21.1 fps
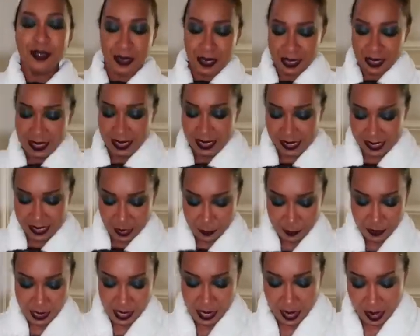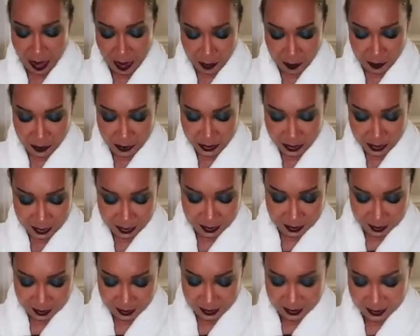you can zip it up.
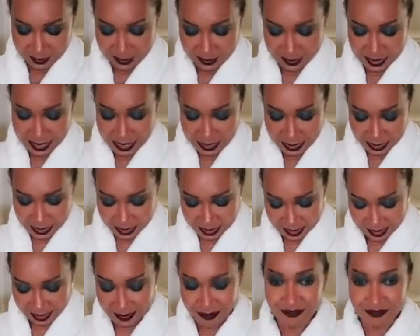And look.